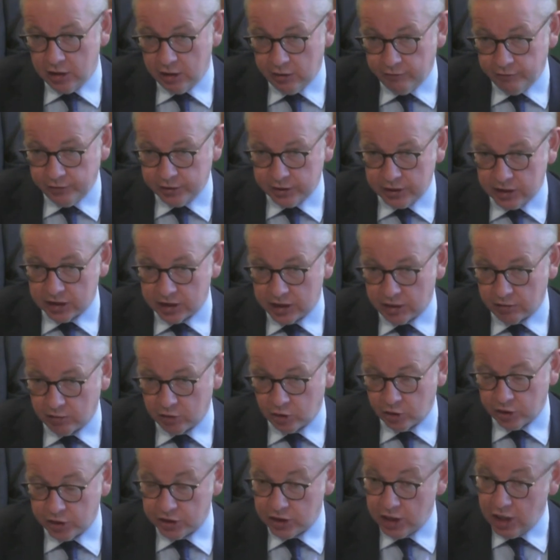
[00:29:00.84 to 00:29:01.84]
overseas
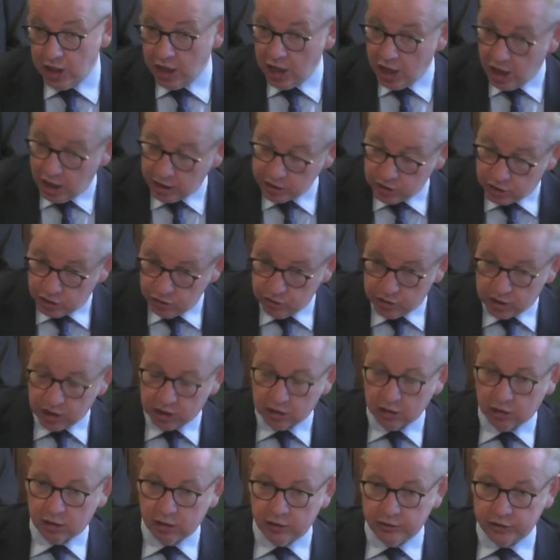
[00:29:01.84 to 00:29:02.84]
territories, I do take a
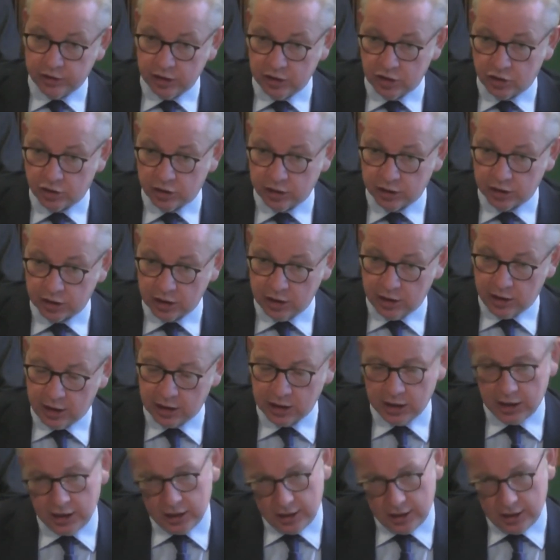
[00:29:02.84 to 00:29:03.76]
close interest in that.